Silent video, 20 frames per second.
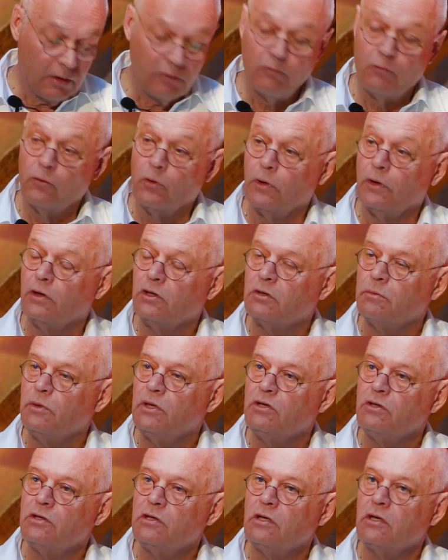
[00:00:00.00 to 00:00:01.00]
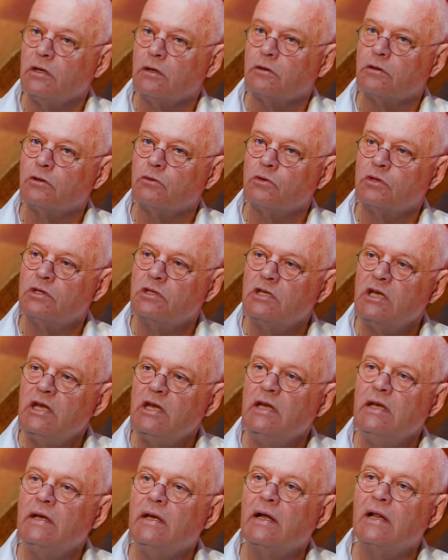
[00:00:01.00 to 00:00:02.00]
voyance means seeing. So
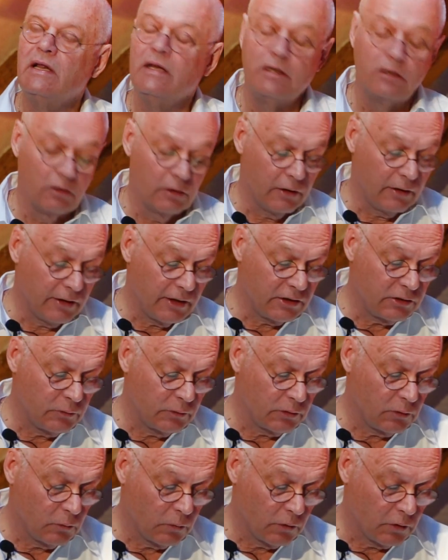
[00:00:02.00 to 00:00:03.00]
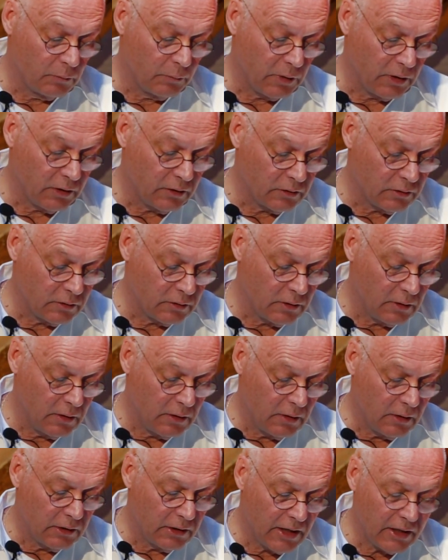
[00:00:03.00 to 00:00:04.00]
seeing clearly, that's what the word means.
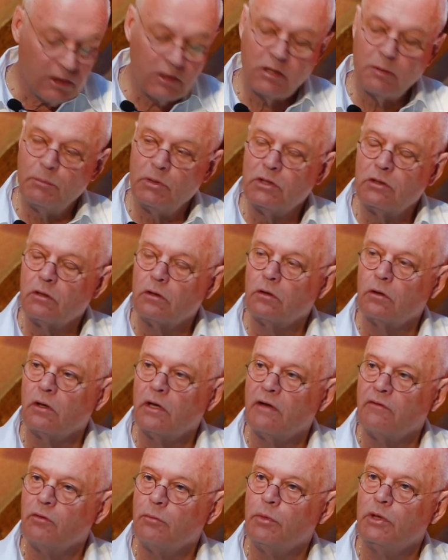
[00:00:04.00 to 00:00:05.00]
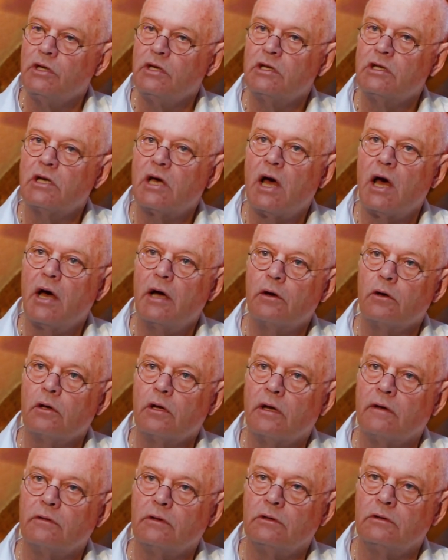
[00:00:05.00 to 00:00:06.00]
Not at the material level, but at the higher
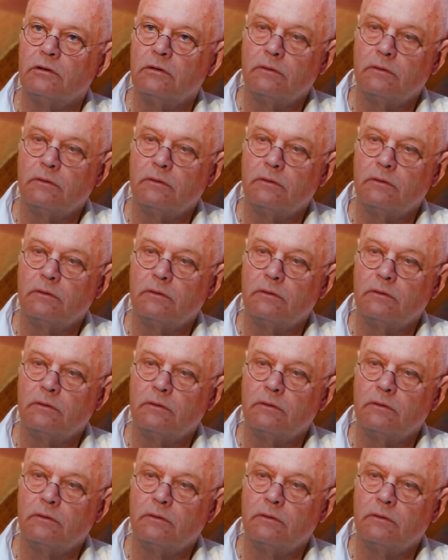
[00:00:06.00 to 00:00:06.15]
level,